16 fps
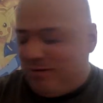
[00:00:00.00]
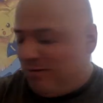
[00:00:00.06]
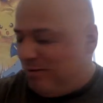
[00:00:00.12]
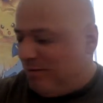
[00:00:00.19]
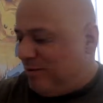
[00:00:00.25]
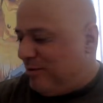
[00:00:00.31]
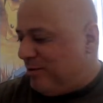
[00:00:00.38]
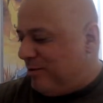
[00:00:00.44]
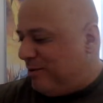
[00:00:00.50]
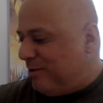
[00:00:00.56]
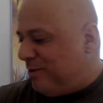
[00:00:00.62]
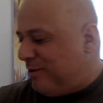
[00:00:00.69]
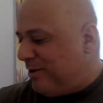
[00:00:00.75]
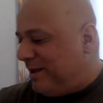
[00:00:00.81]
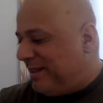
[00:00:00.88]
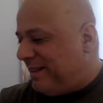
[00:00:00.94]

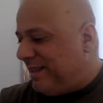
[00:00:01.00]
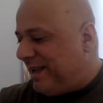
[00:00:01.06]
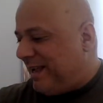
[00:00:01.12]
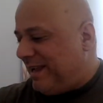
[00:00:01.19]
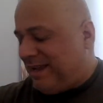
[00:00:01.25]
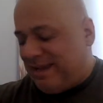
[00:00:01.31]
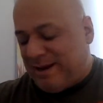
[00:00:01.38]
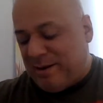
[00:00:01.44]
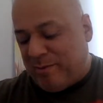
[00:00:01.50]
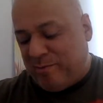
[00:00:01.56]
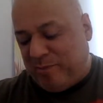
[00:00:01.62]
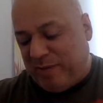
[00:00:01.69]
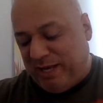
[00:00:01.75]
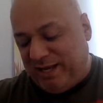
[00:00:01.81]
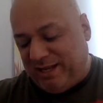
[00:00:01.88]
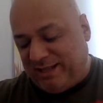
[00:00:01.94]
Ooh, did they get a
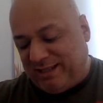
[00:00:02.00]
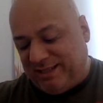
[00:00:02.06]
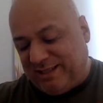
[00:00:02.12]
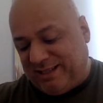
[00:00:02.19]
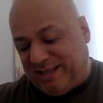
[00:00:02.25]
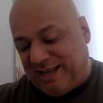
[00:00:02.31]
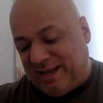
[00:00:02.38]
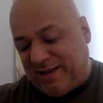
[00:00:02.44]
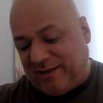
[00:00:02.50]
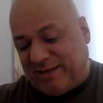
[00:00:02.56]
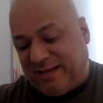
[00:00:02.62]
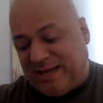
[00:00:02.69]
beat down?